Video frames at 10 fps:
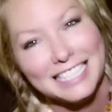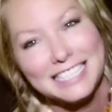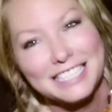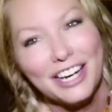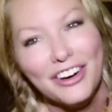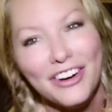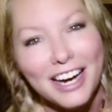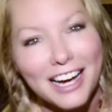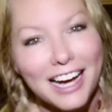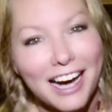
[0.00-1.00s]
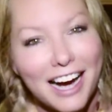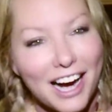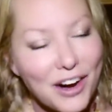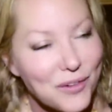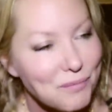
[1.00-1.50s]
and so,
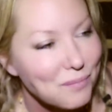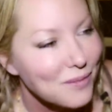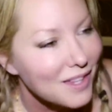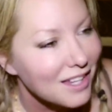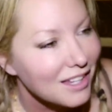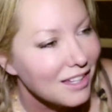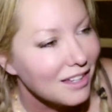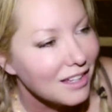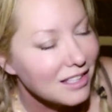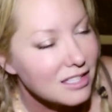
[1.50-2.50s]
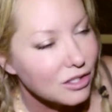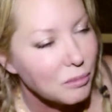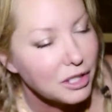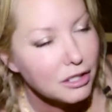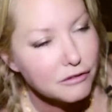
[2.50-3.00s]
um, and so
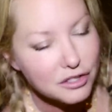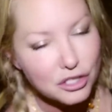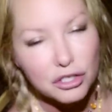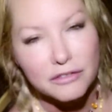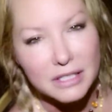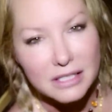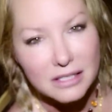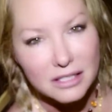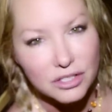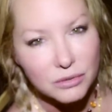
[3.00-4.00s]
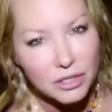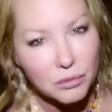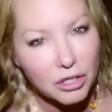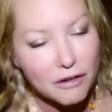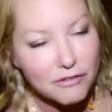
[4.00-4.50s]
being of service is really
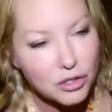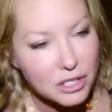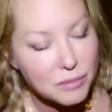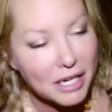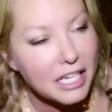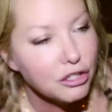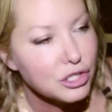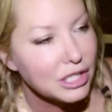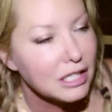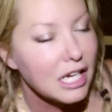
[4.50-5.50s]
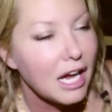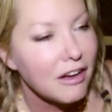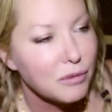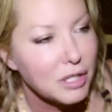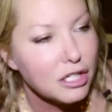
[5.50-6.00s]
where I want to focus my energy and not
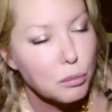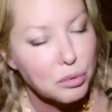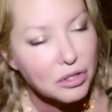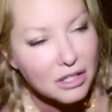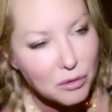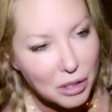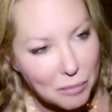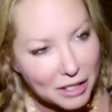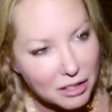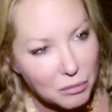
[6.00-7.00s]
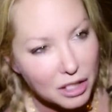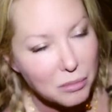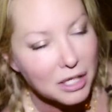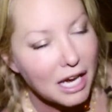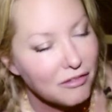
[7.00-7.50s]
have it be completely about making
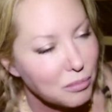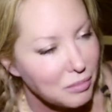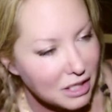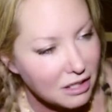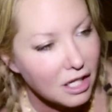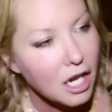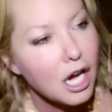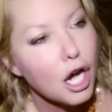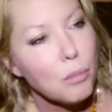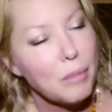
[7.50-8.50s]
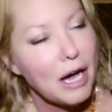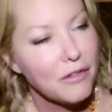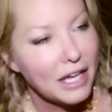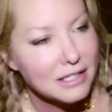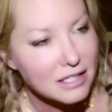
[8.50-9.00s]
money, but have it be
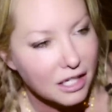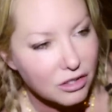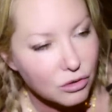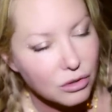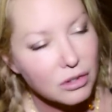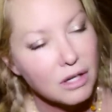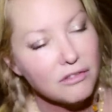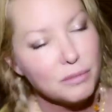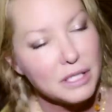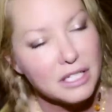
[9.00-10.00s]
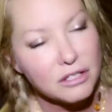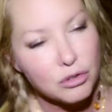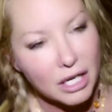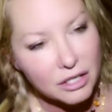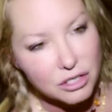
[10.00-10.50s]
about that cycle of being in
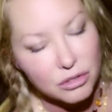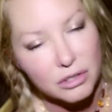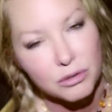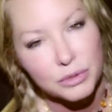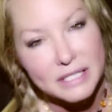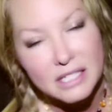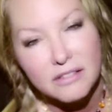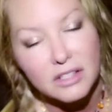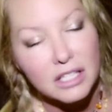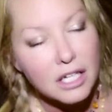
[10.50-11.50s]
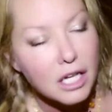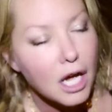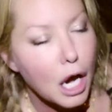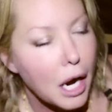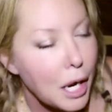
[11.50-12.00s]
gratitude and receiving.
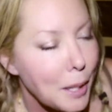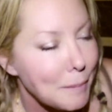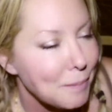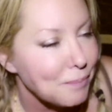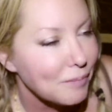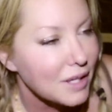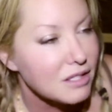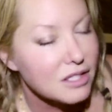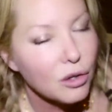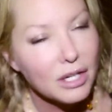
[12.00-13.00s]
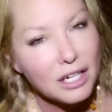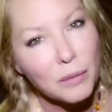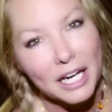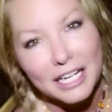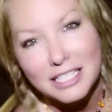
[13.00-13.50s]
Um, so
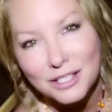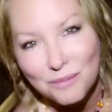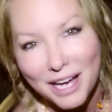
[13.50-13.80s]
anyway, I guess the